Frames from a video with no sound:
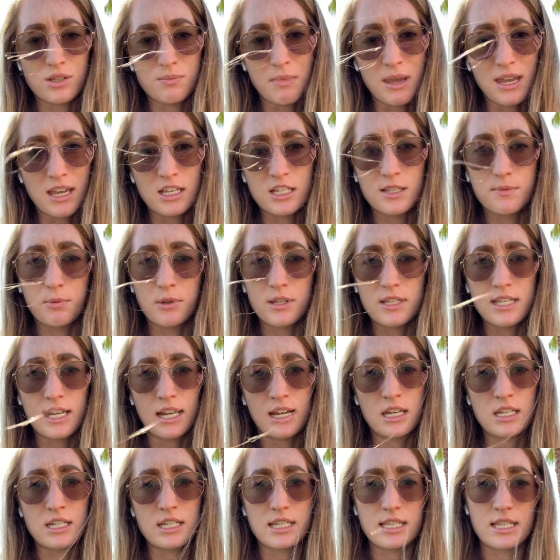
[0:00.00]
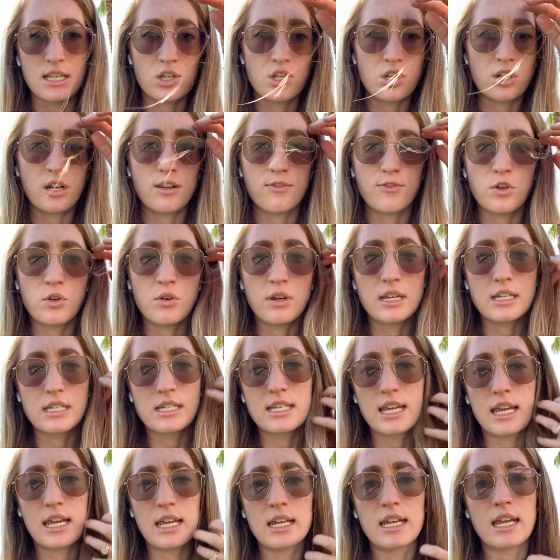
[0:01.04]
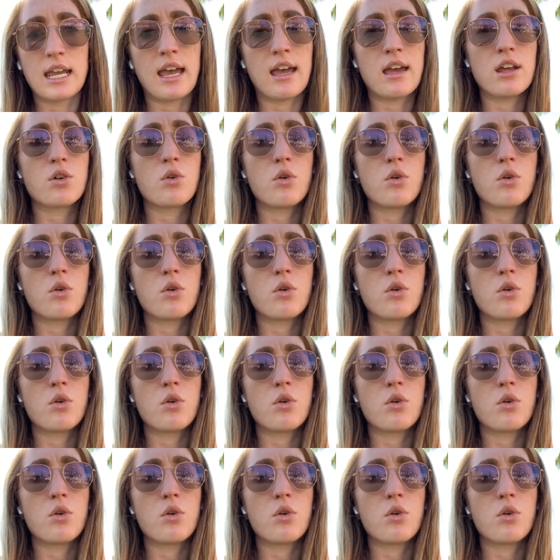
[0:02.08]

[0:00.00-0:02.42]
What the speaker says: make a split-second decision if you need to take it again,